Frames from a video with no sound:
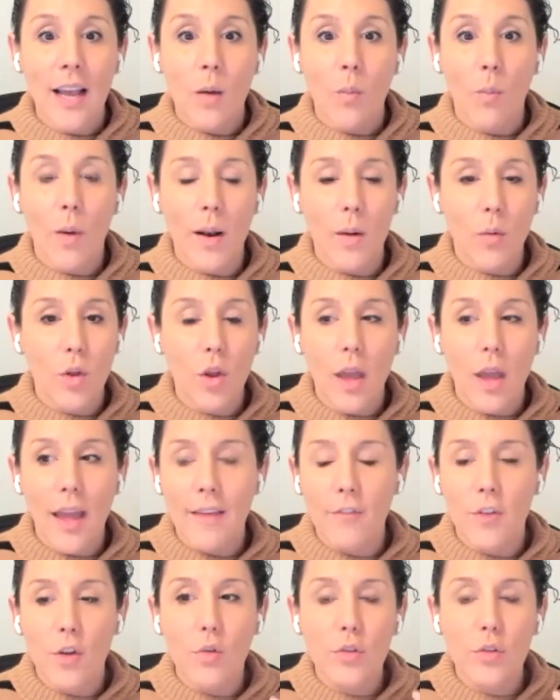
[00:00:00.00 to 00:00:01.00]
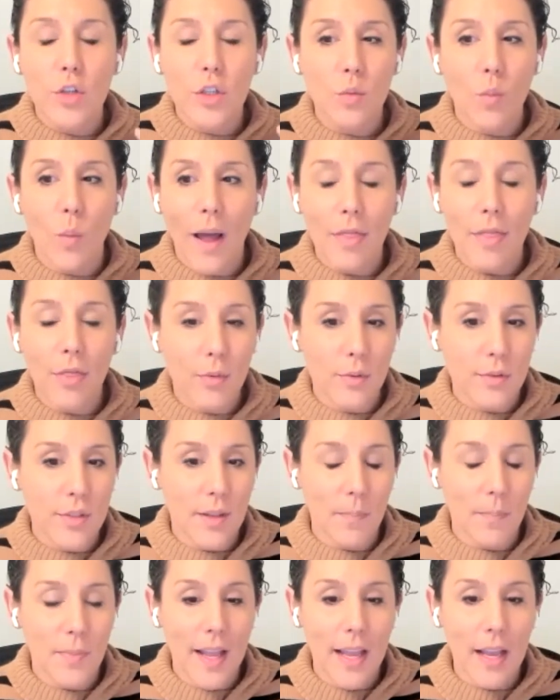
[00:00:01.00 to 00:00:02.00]
When, if you just went through
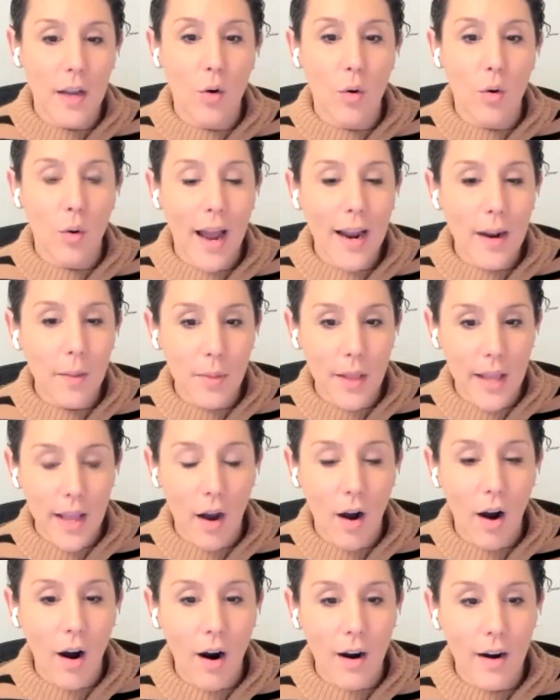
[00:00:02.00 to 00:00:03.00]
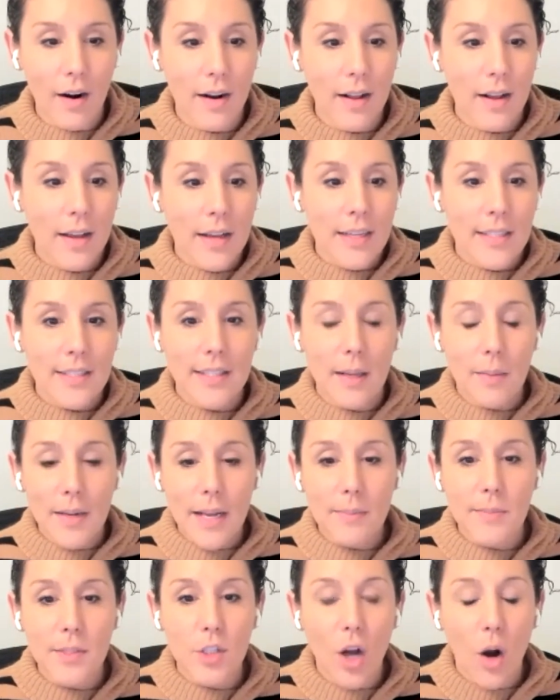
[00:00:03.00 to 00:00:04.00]
something incredibly hard,
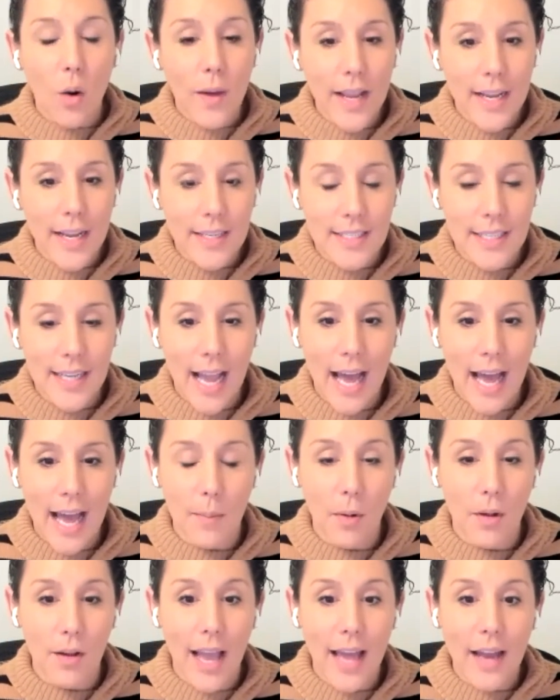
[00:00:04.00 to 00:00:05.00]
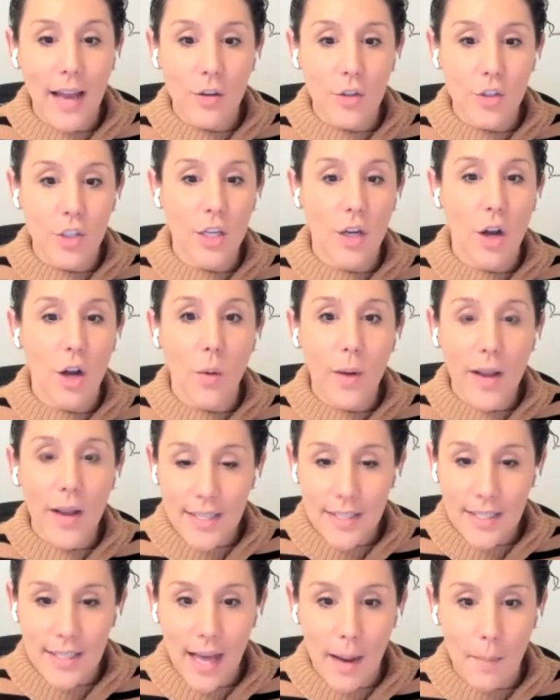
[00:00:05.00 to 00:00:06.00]
sometimes going into catabolic energy, going
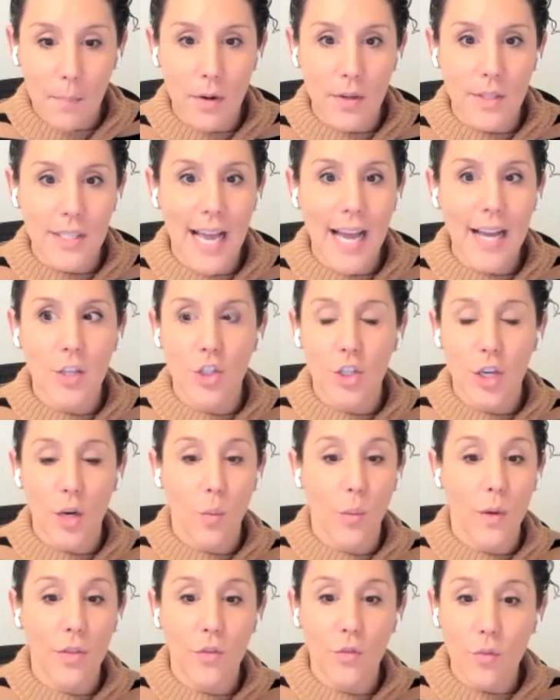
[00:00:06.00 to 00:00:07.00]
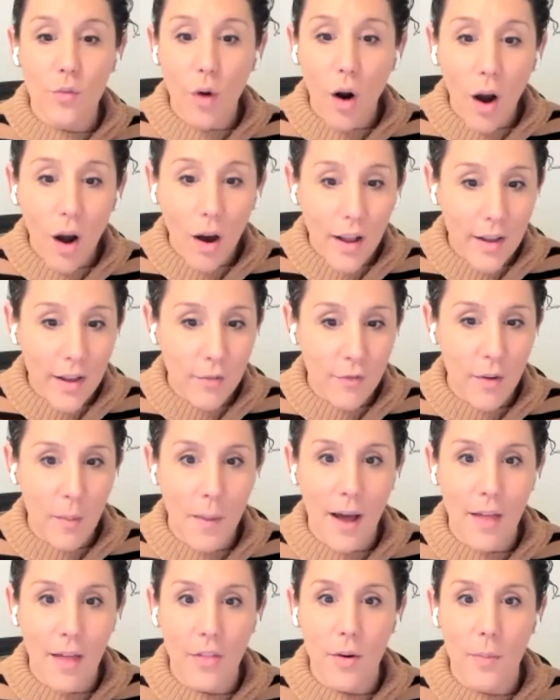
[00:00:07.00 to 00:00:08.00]
into that protection, withdrawing from
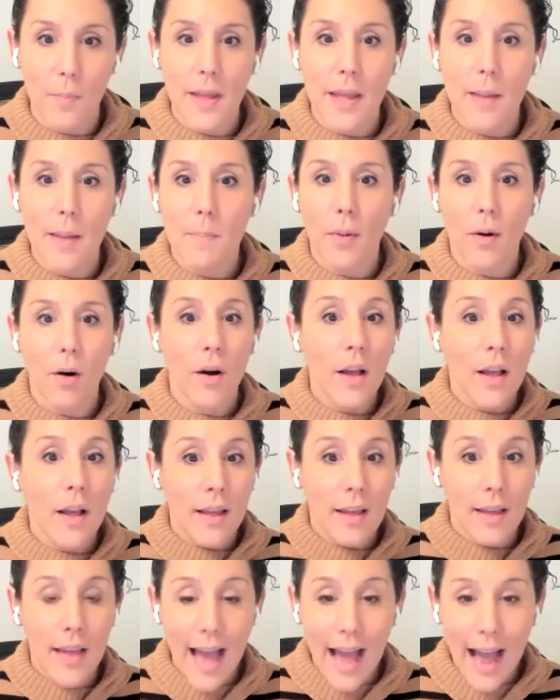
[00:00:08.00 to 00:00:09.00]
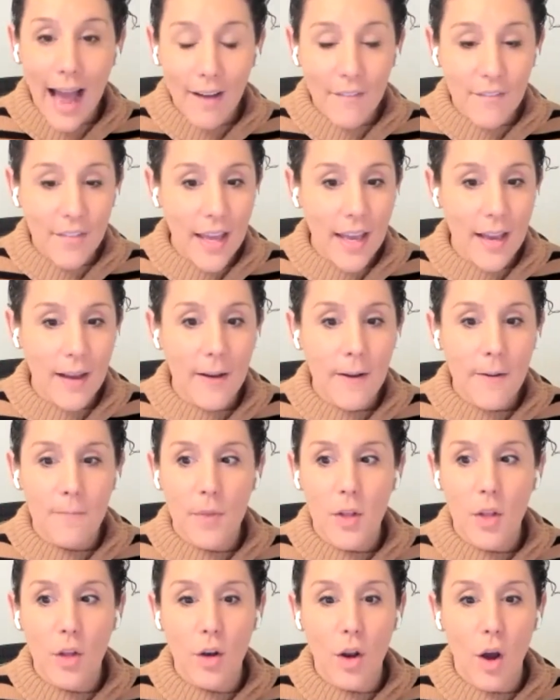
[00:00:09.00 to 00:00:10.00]
other people, having,
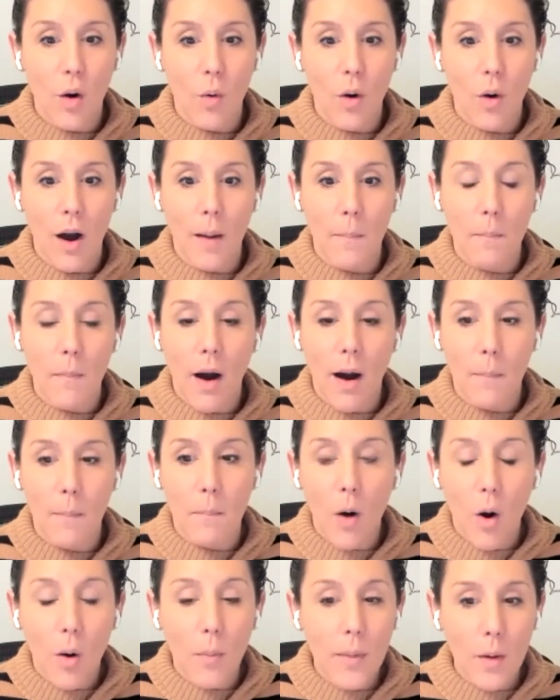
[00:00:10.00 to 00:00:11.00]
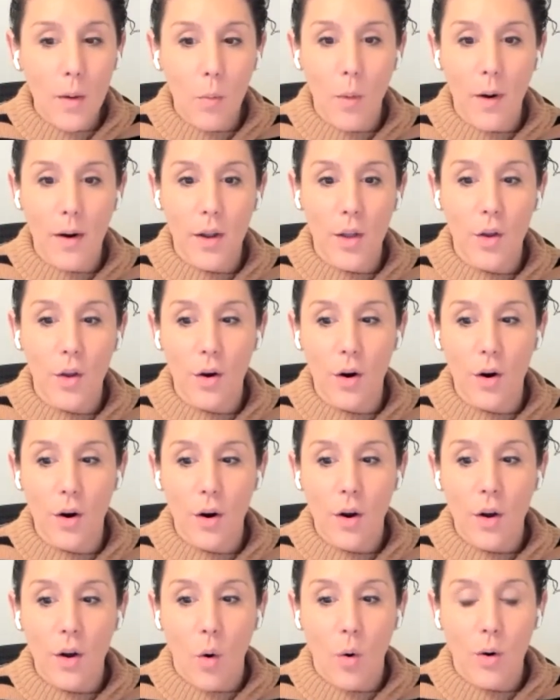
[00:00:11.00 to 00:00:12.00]
you know, a, a moment where
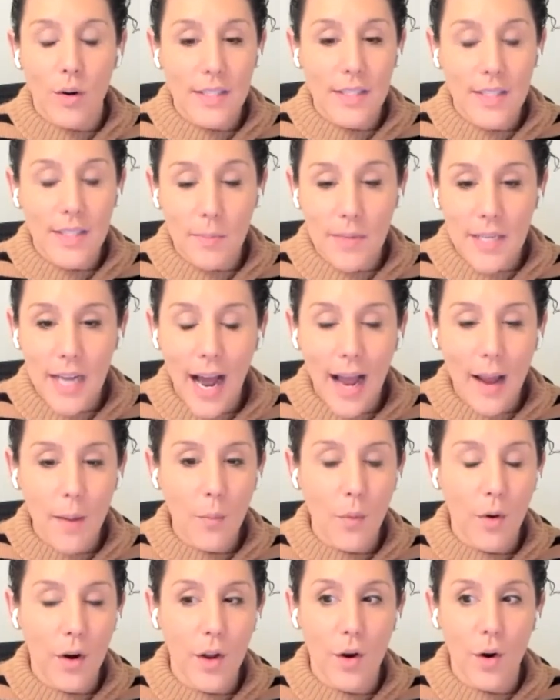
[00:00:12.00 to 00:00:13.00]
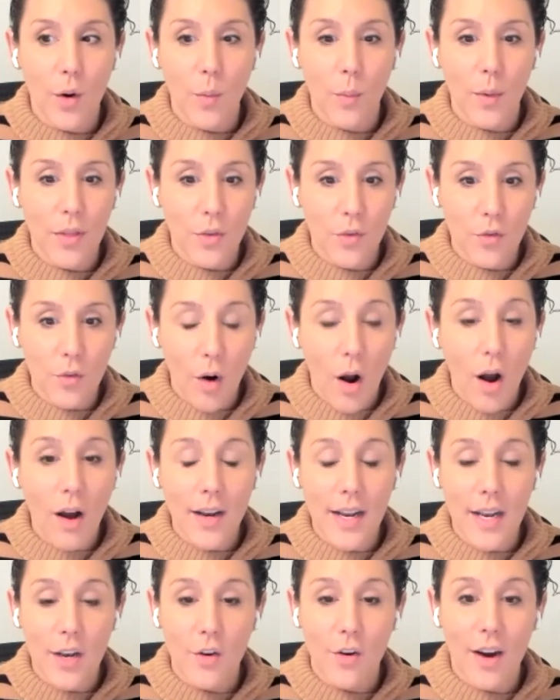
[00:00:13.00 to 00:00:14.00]
you're, or some time where you're
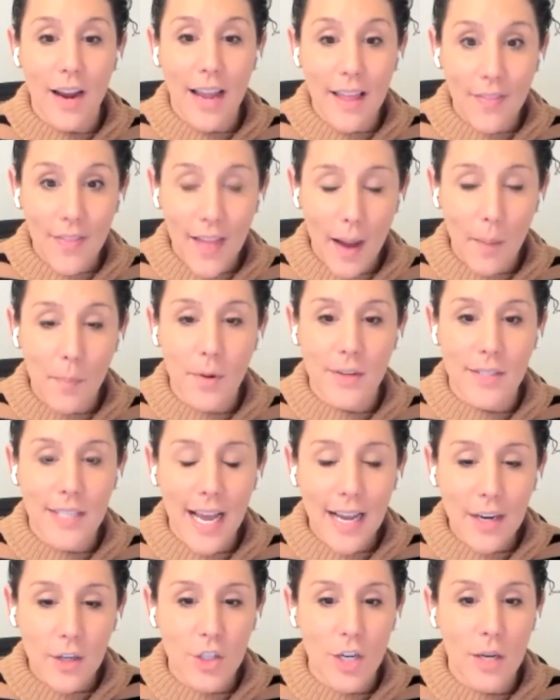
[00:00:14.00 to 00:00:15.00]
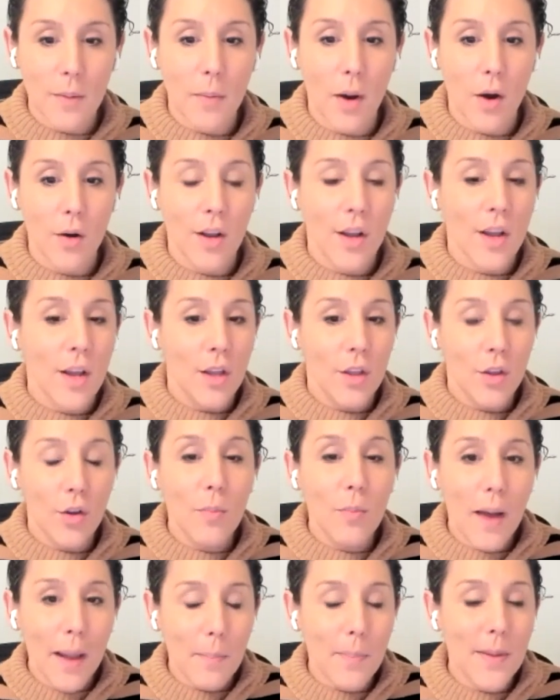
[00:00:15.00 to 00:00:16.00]
withdrawn and you're in that protection mode, you
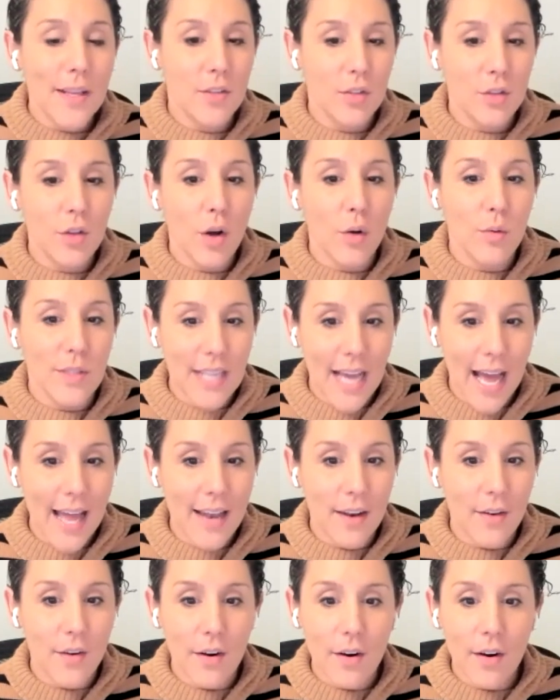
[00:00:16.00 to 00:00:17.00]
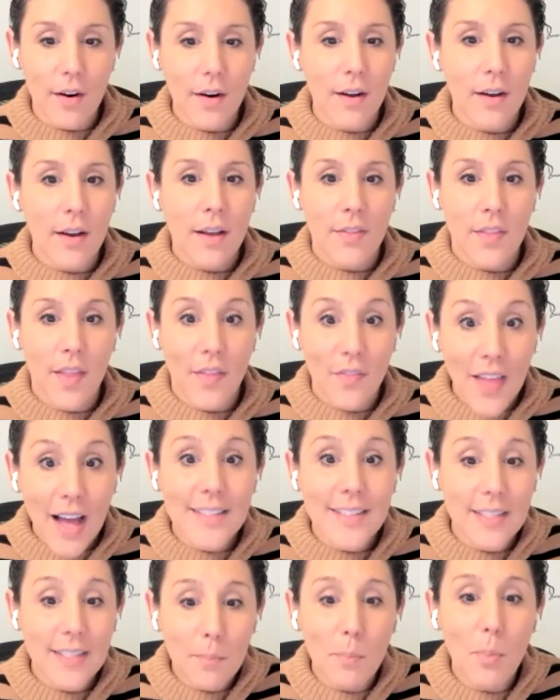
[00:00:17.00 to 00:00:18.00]
might be so tender that
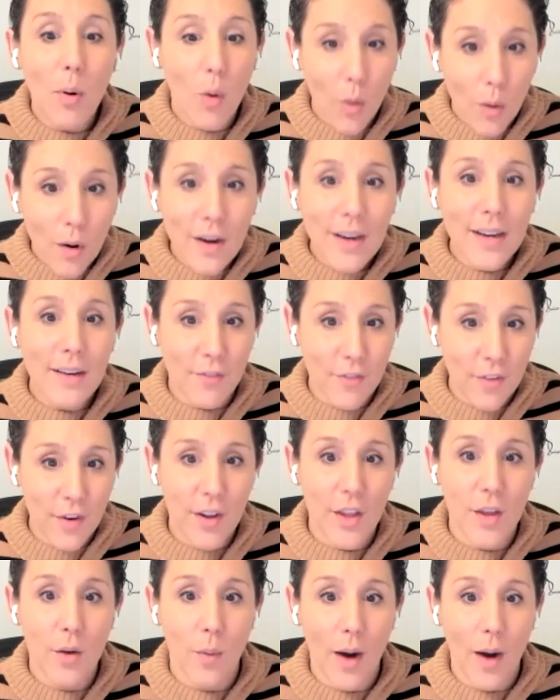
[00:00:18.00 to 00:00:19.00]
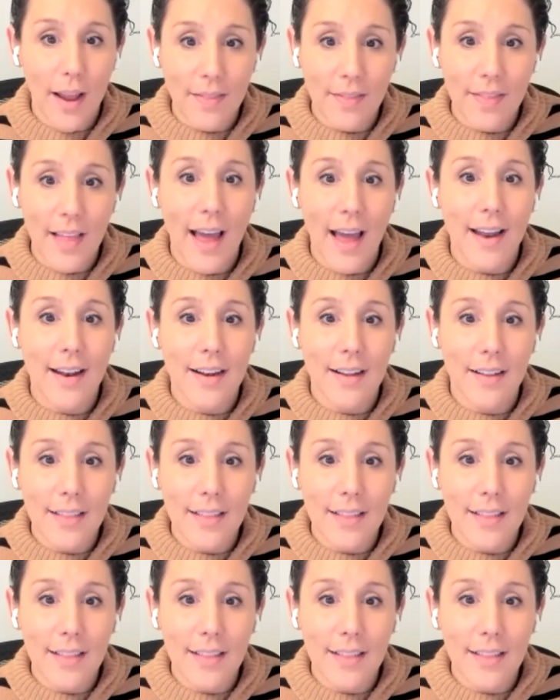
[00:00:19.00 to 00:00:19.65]
that's important for you right then.